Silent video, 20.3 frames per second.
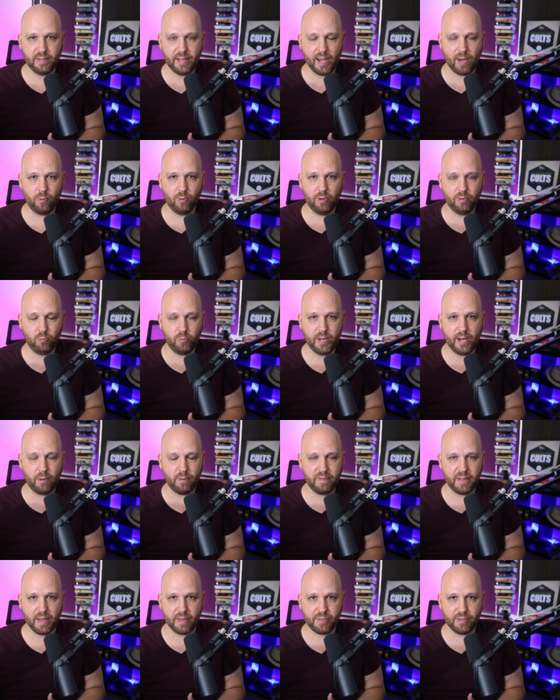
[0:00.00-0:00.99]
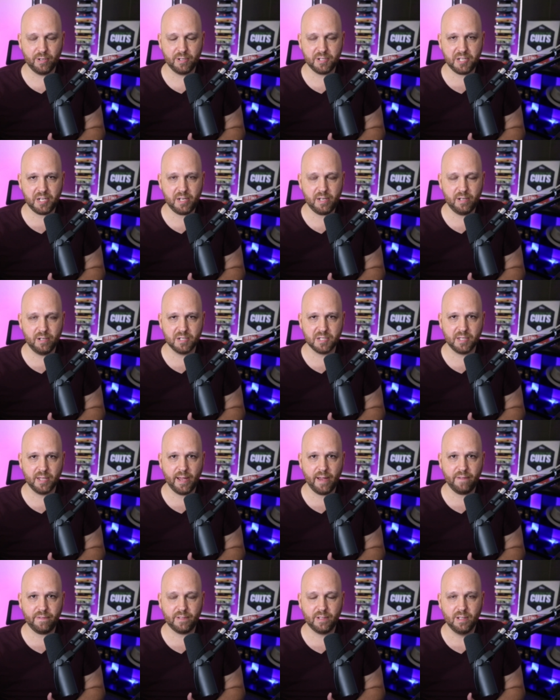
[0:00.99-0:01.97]
Now we've got 13 years
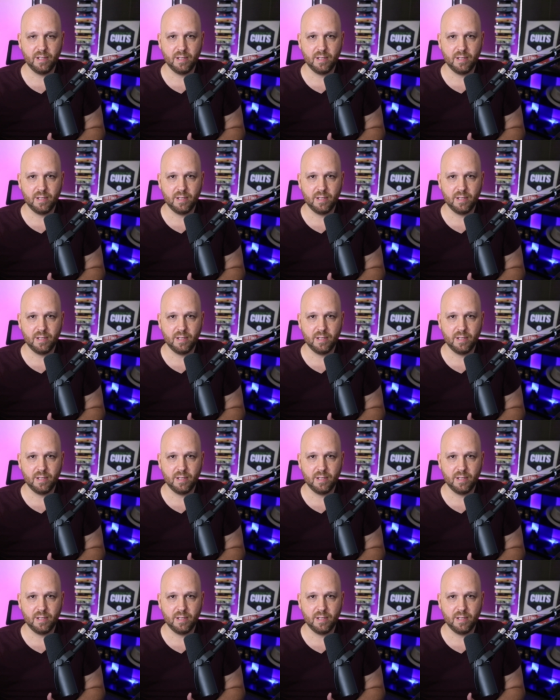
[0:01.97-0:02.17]
left.